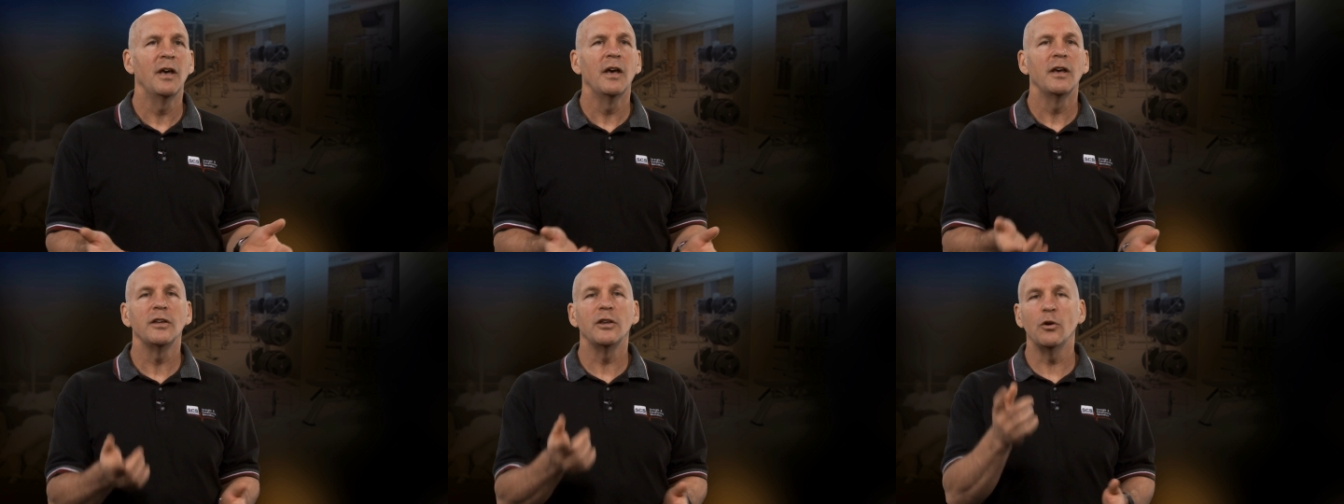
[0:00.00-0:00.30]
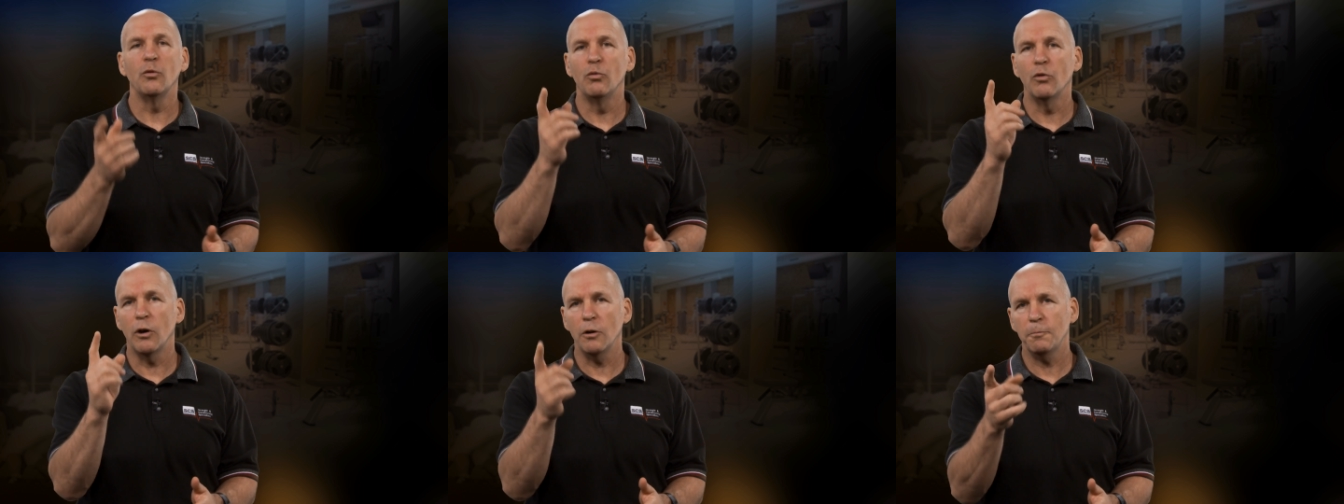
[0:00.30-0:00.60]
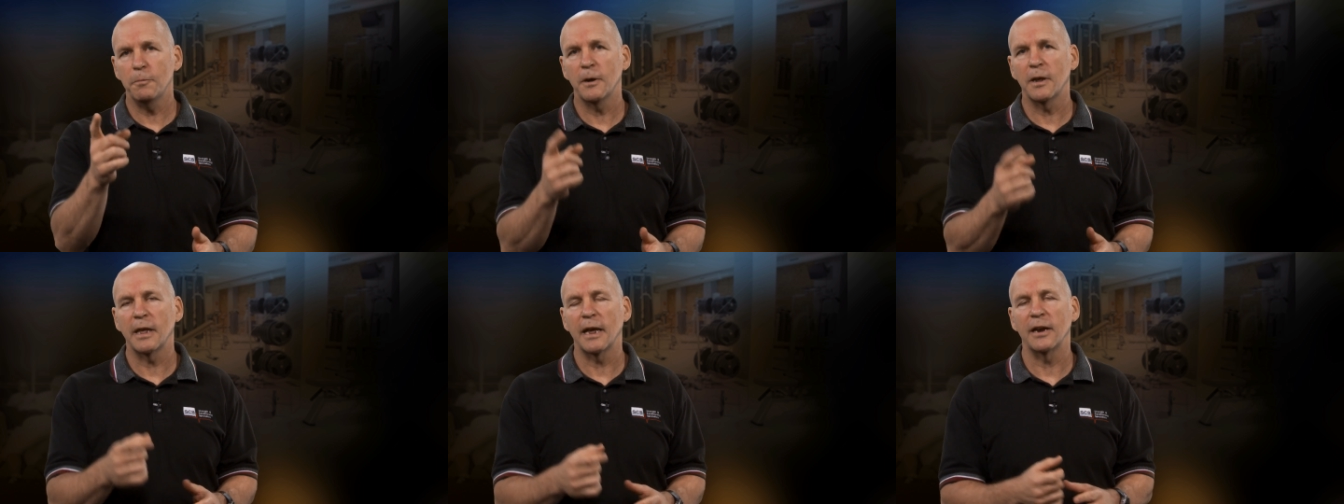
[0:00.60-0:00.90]
You won't
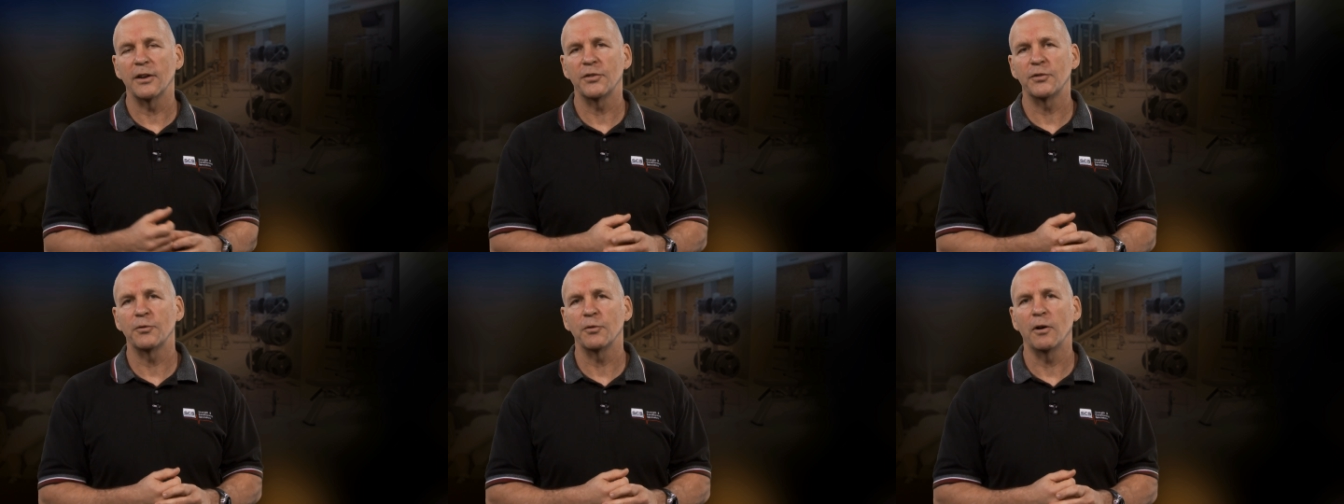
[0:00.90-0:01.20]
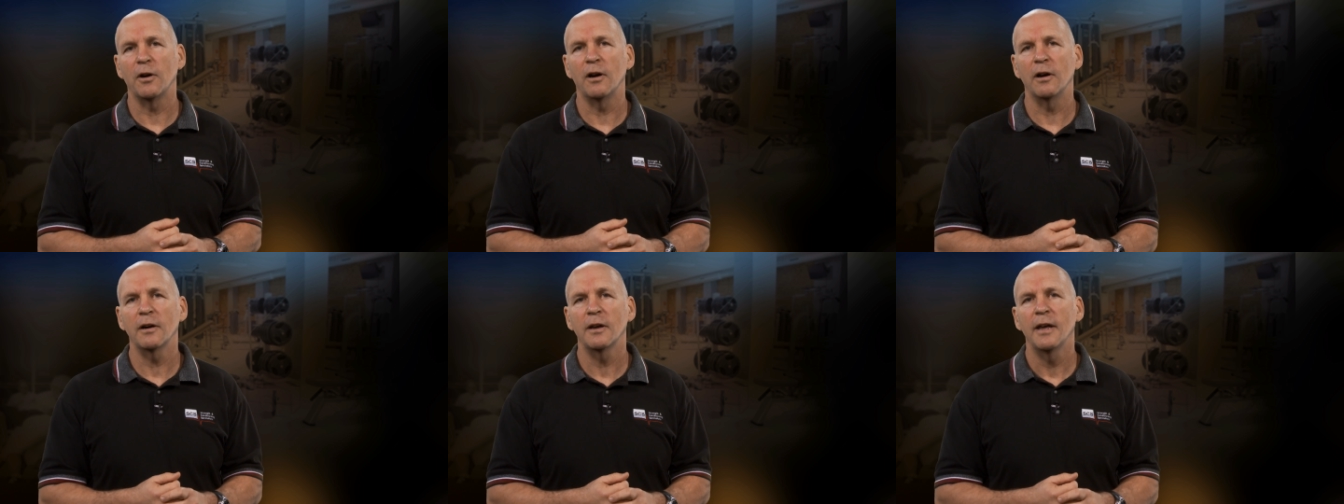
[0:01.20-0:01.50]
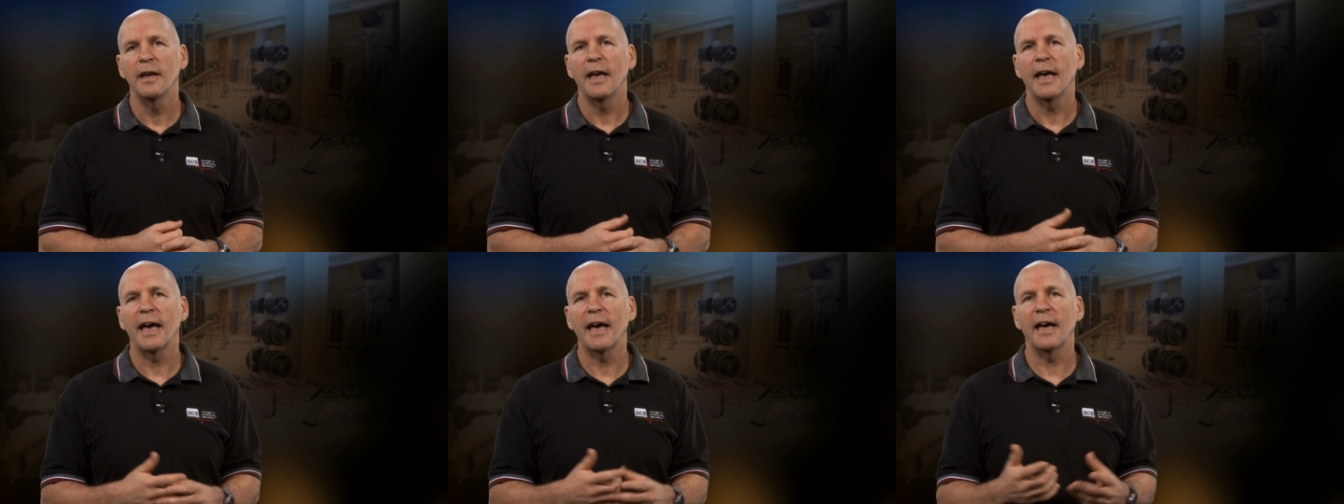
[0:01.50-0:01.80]
get as strong
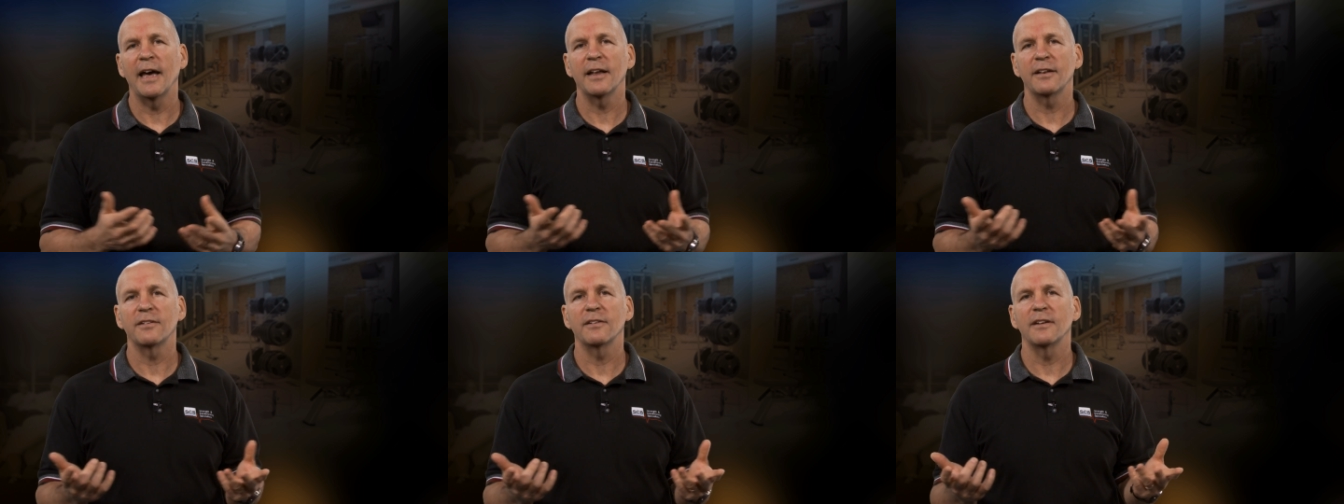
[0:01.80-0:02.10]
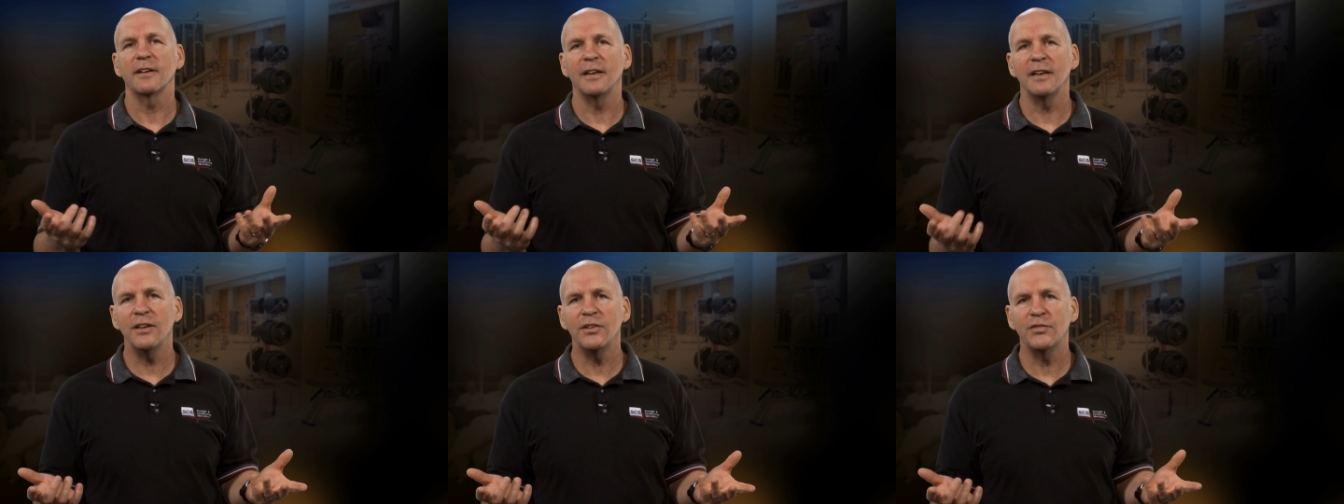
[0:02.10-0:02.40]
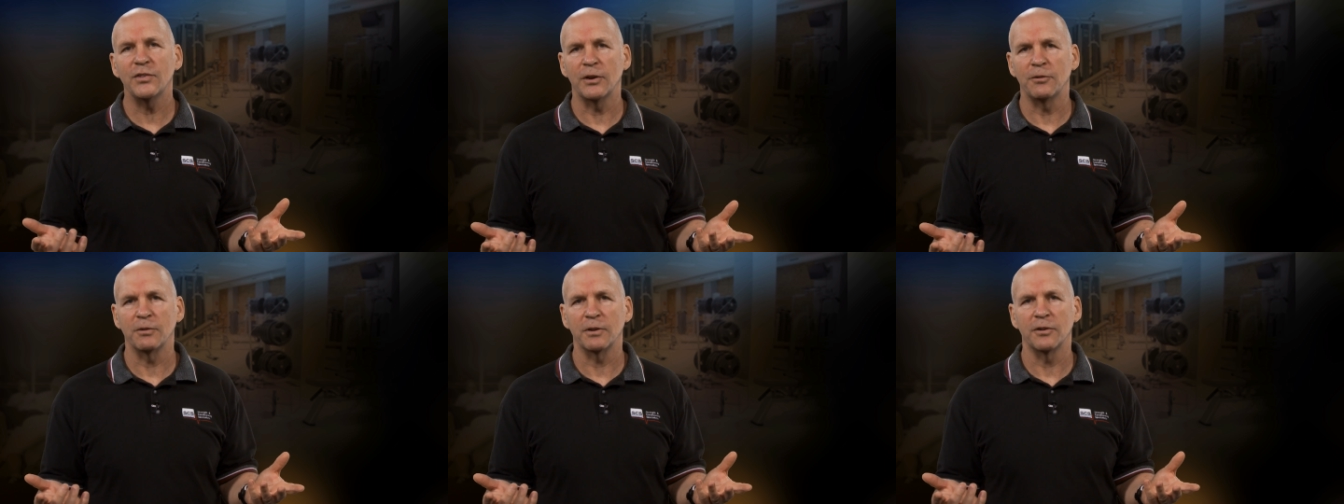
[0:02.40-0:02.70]
at
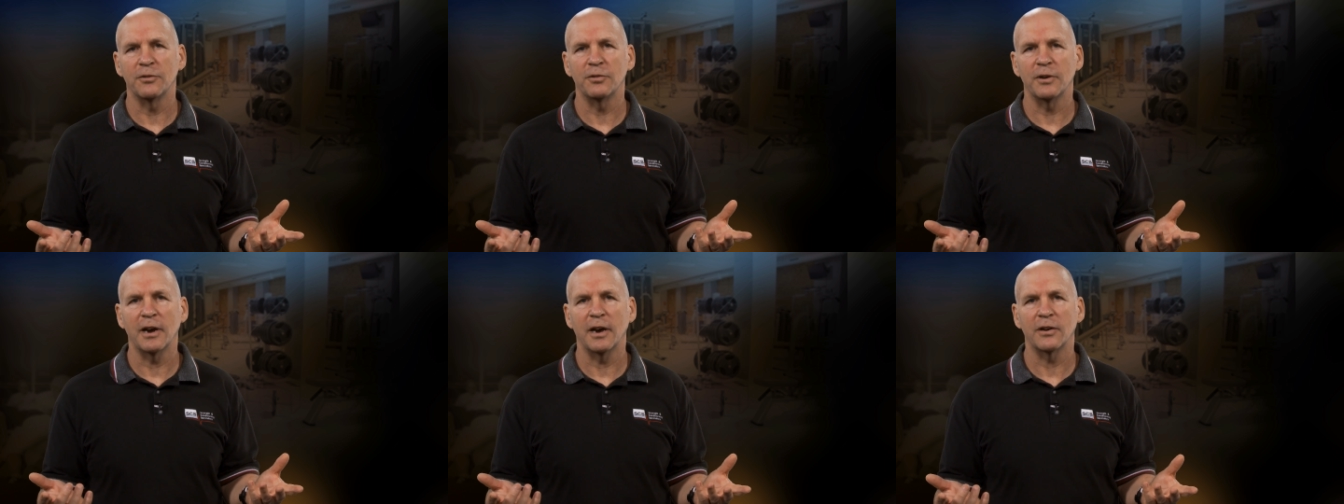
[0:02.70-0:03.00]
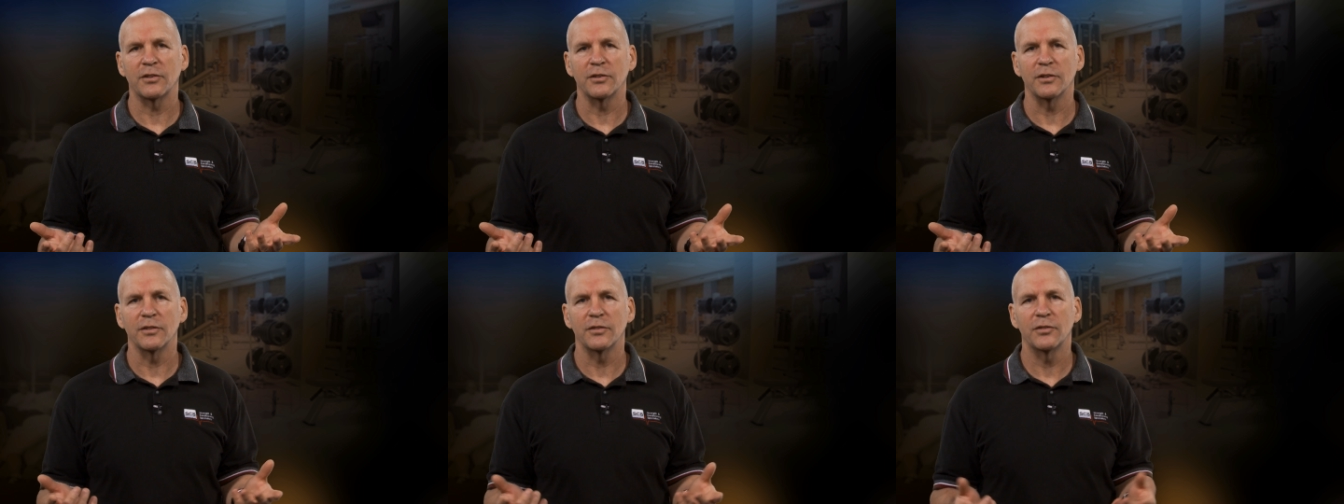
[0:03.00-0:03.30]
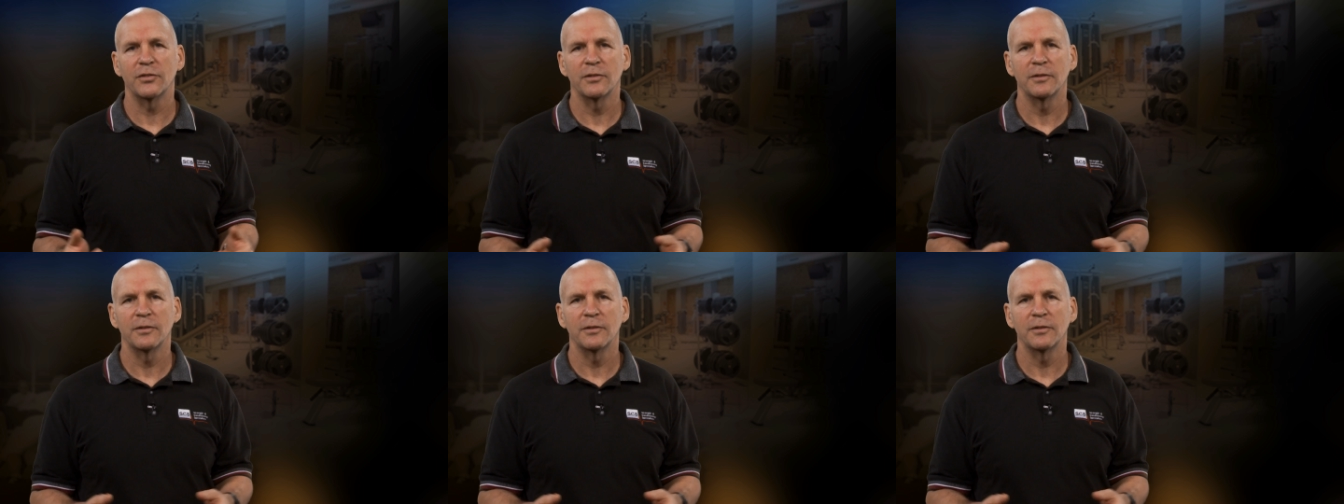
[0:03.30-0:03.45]
eccentric contractions.